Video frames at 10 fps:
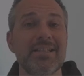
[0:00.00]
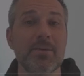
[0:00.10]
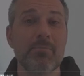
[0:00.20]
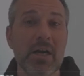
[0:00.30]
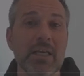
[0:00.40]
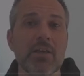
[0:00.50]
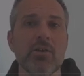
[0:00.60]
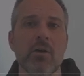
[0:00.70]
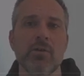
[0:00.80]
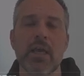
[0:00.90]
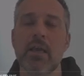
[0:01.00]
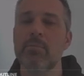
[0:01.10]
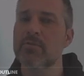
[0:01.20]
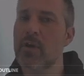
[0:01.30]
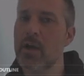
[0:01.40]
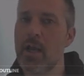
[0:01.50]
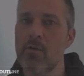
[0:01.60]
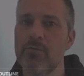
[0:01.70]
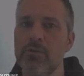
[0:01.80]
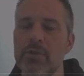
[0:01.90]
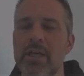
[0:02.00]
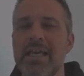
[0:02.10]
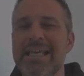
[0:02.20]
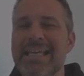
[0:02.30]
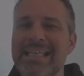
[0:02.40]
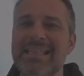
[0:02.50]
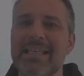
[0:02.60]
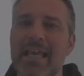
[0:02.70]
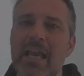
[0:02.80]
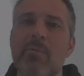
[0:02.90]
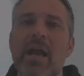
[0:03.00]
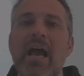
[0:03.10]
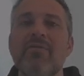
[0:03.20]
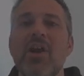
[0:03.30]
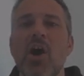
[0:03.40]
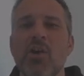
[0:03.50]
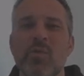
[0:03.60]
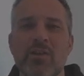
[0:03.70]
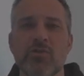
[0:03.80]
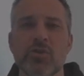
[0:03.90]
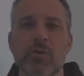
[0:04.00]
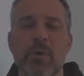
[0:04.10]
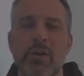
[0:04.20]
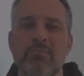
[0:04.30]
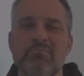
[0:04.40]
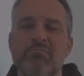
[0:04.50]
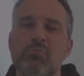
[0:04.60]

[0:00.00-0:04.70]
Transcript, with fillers: debugging your own game is very helpful, in the game I have an unregister button.